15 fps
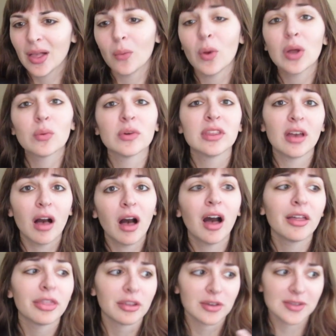What were the
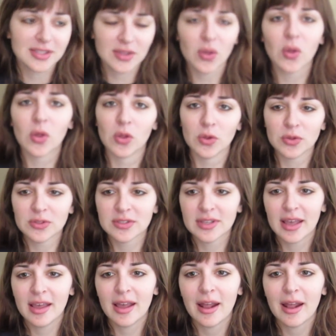author's goals?